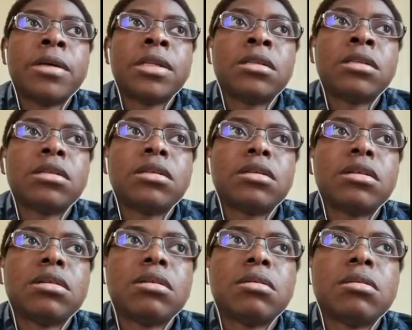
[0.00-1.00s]
I
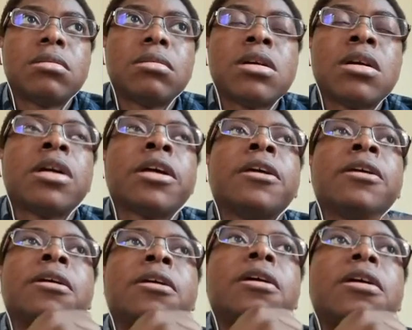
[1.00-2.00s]
was
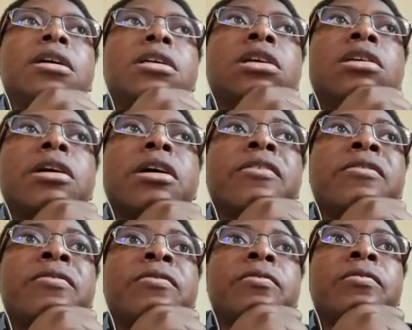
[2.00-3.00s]

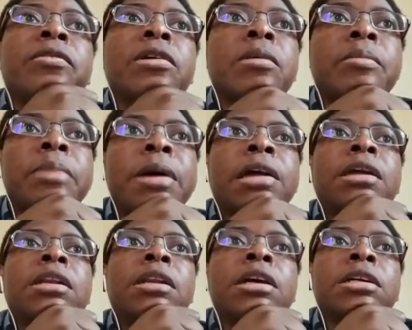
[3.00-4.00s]
so if
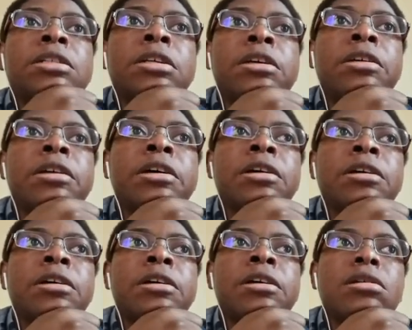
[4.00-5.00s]
you're back in
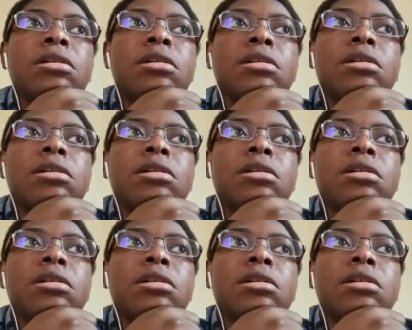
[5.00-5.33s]
Nigeria,